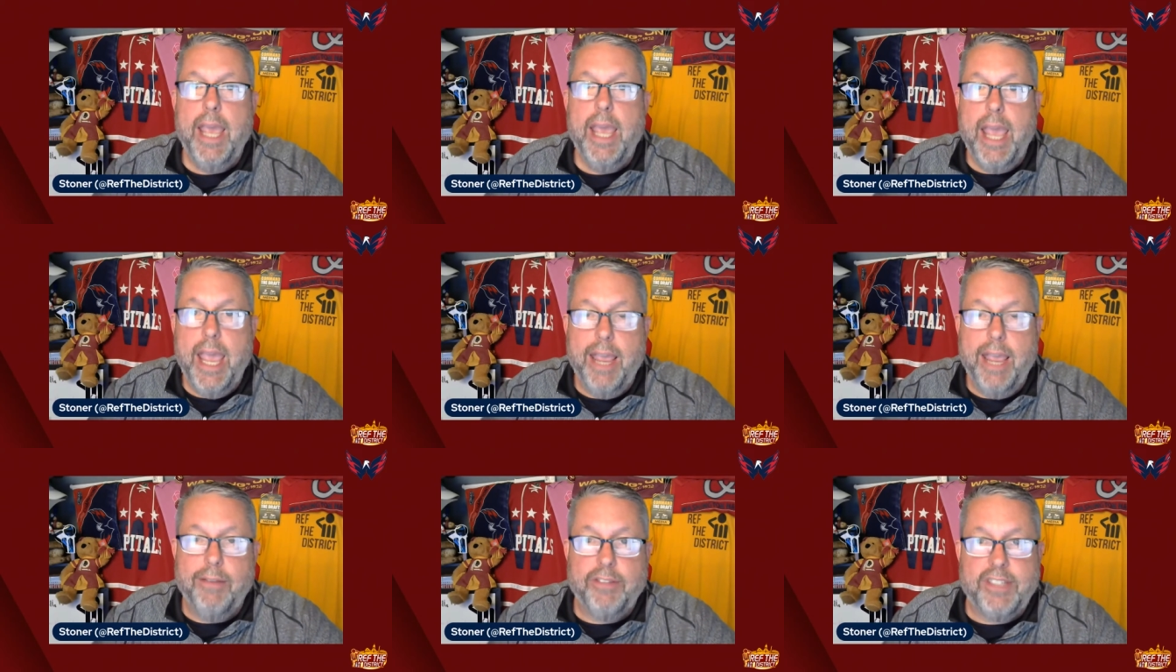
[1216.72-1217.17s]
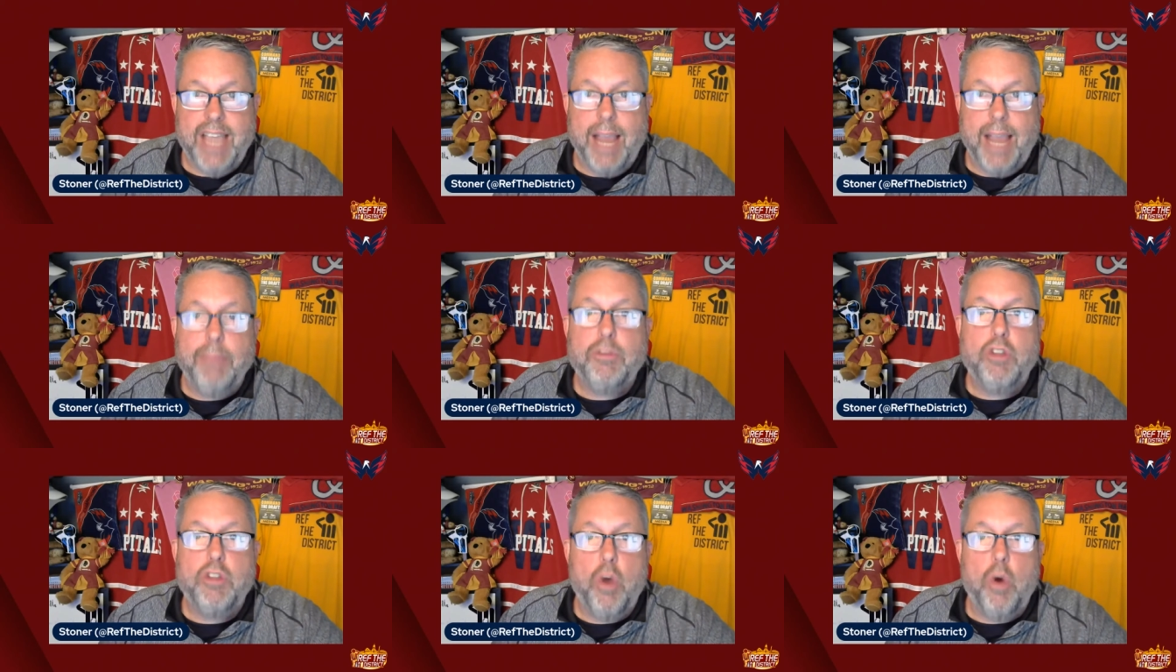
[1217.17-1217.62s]
if
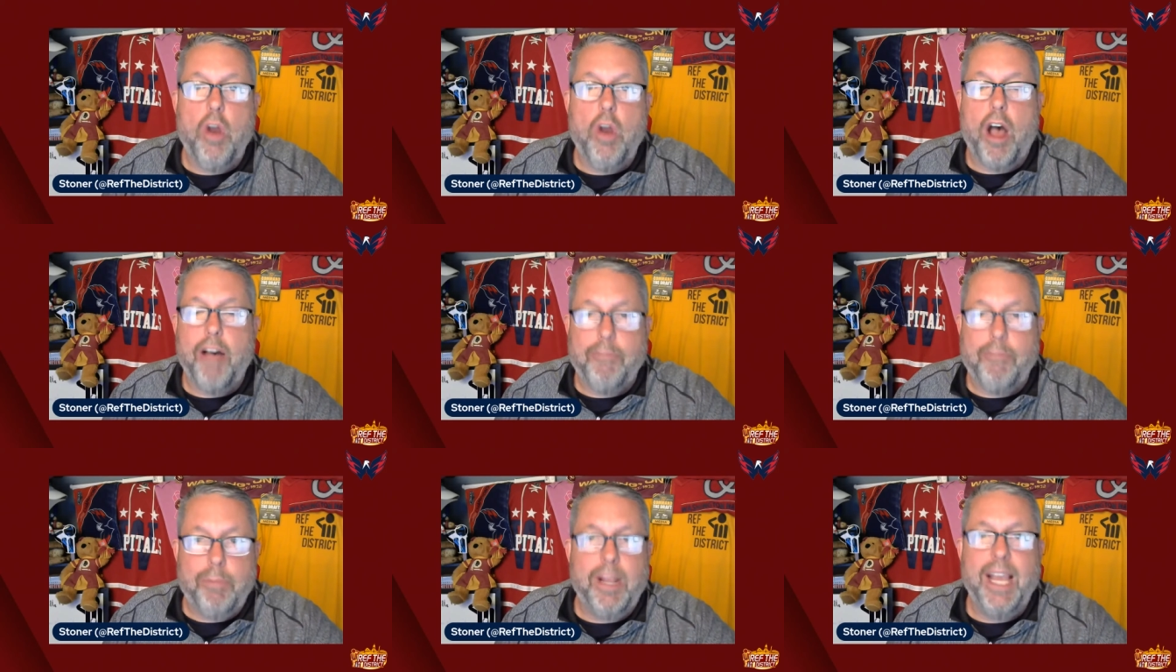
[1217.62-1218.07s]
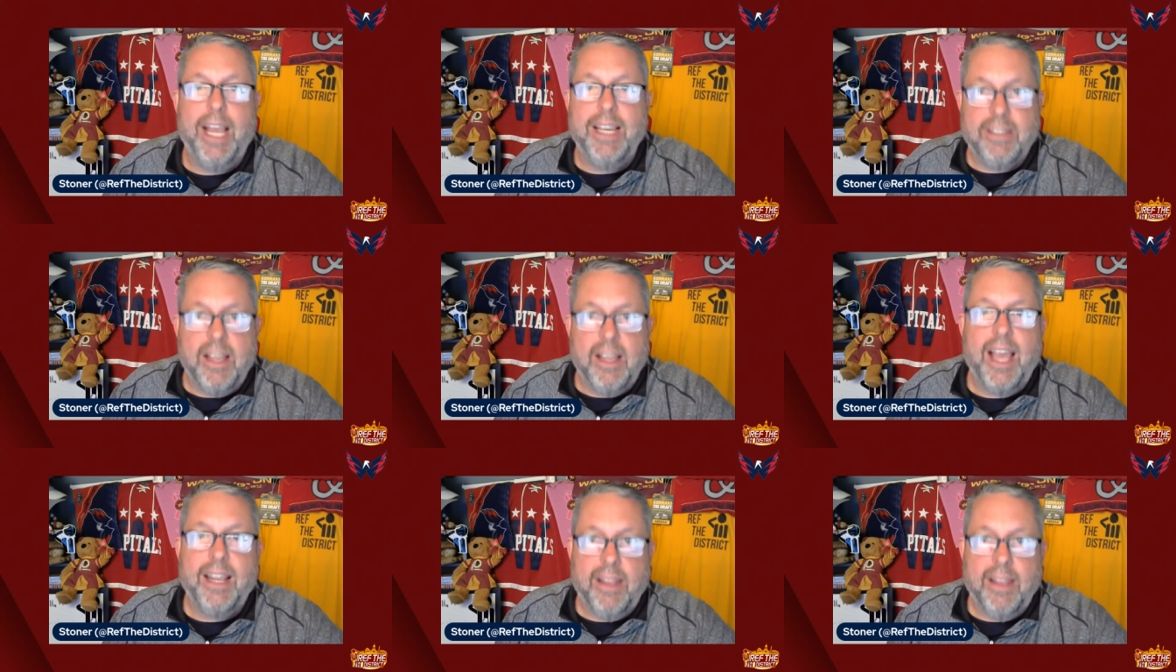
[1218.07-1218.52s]
Samsonov plays
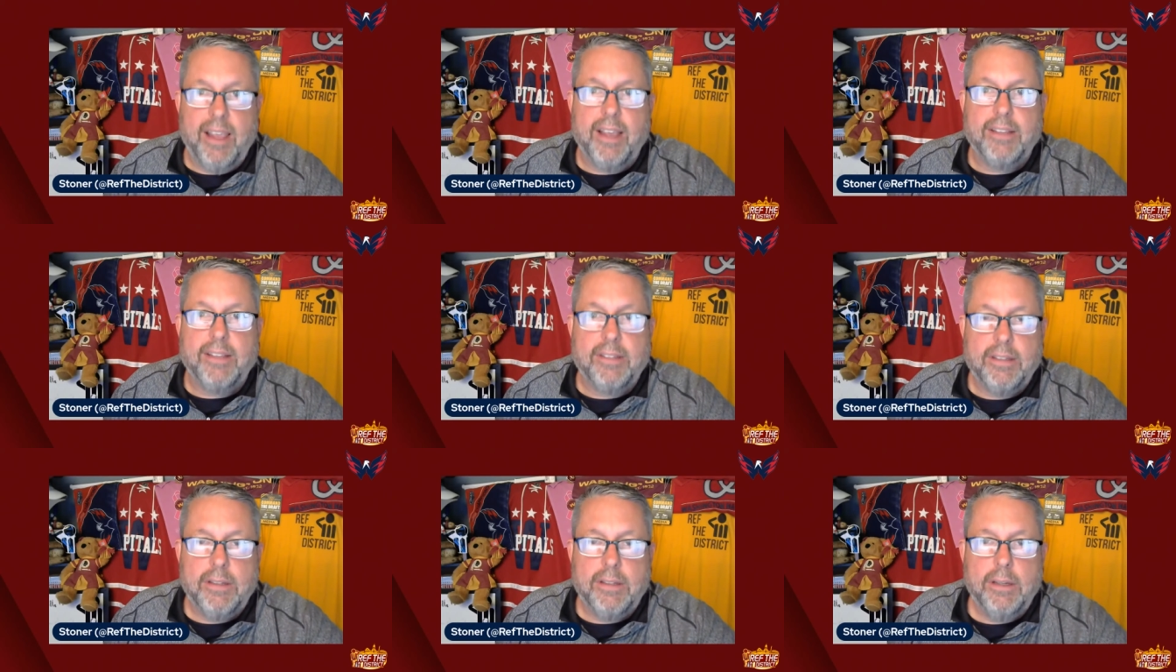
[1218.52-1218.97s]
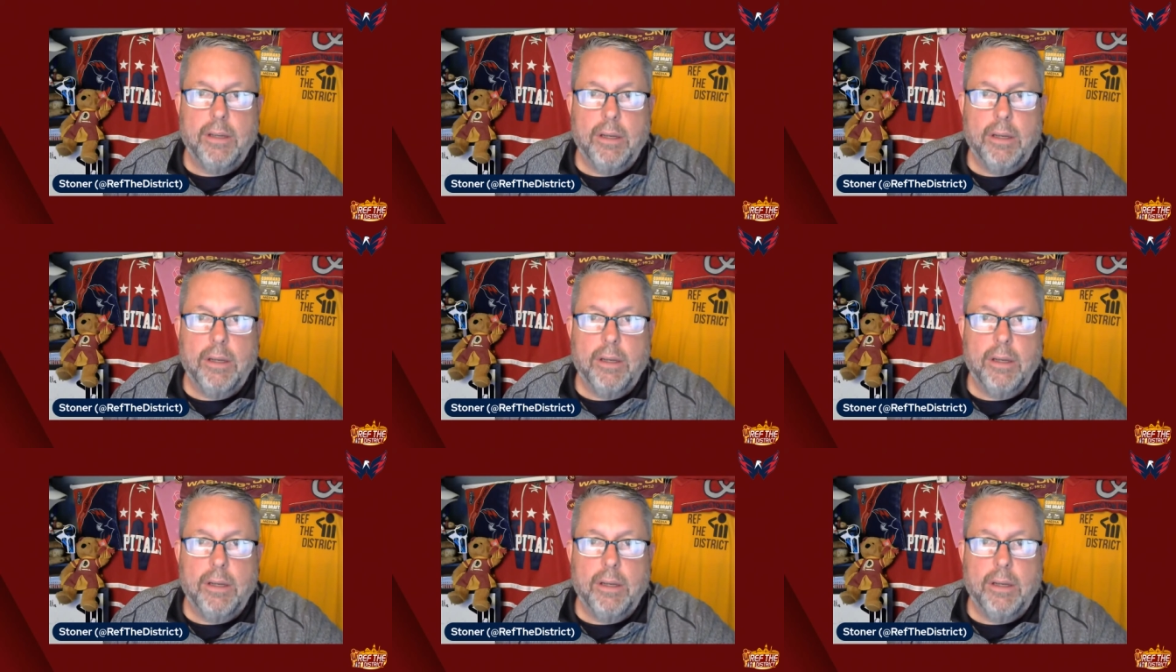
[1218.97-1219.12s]
like this,